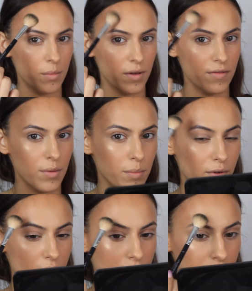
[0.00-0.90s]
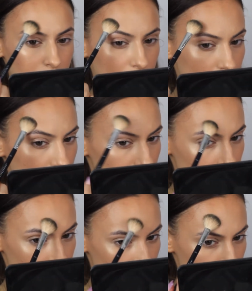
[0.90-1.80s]
above the brows,
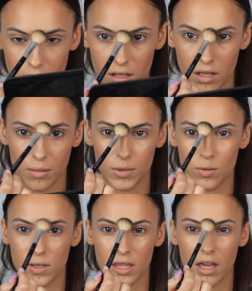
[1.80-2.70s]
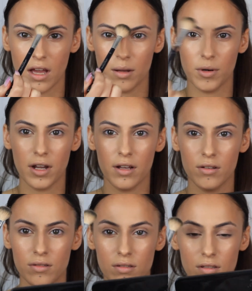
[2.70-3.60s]
in between the
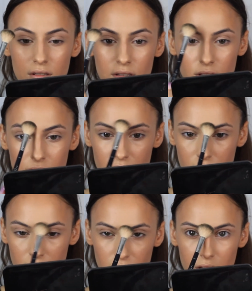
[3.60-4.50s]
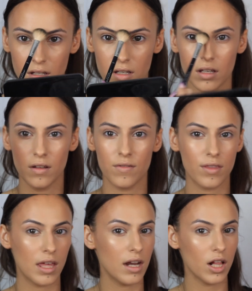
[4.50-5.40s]
eyebrows,
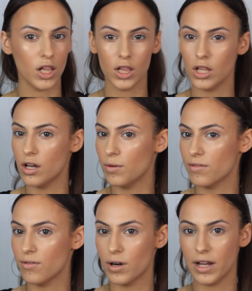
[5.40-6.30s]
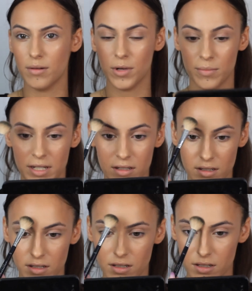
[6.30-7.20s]
that glowy forehead
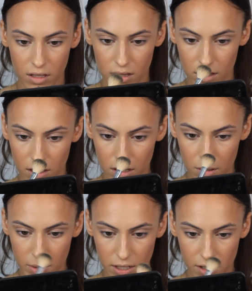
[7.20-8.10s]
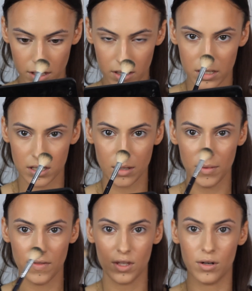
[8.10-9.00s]
moment, a little bit on the
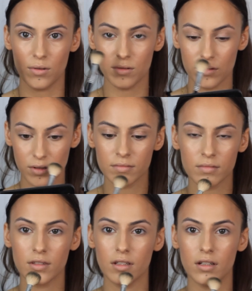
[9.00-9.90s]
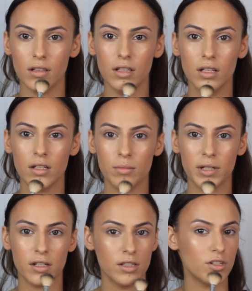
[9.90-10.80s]
tip of the nose, and then a little
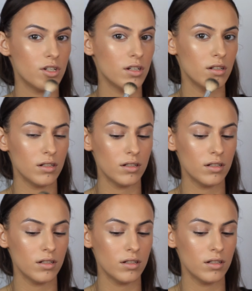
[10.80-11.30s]
bit on the chin.